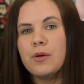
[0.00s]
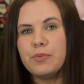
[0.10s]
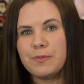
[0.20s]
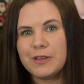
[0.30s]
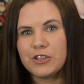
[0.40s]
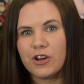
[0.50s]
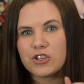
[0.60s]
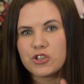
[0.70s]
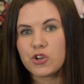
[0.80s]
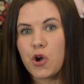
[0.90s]

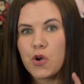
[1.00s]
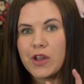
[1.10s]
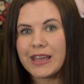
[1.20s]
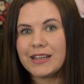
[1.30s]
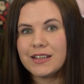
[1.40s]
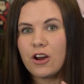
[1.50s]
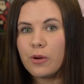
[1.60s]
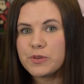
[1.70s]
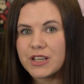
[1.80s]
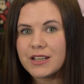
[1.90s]

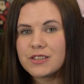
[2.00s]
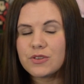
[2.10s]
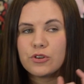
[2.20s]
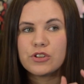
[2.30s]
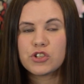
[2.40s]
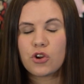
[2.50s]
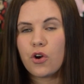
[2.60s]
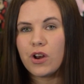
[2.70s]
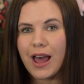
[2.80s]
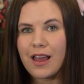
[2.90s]
BB.ShowHiddenObjects or
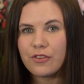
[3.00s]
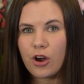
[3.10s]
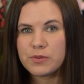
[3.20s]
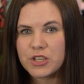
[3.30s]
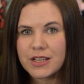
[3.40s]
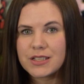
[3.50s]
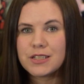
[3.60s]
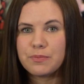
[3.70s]
ShowLiveObject,